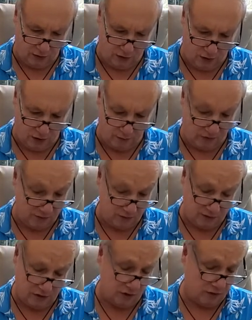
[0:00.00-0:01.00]
uh,
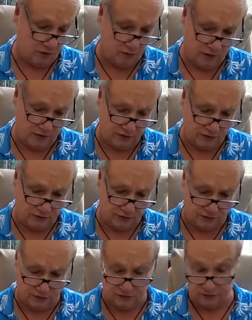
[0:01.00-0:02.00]
maybe kind of the message
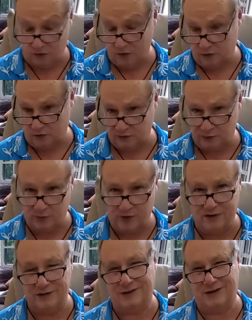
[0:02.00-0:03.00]
is, is a heart
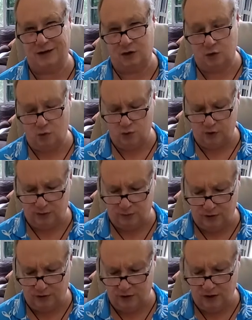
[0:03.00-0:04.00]
spread, it's kind of corny,
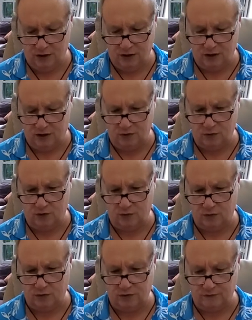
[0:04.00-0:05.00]
but kind of what
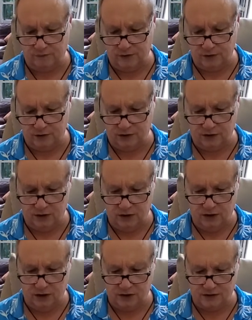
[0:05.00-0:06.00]
I'm really feeling
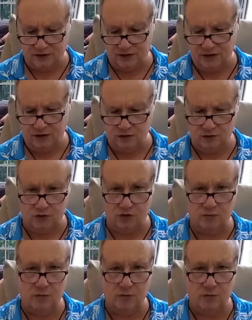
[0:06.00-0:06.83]
is now you're going to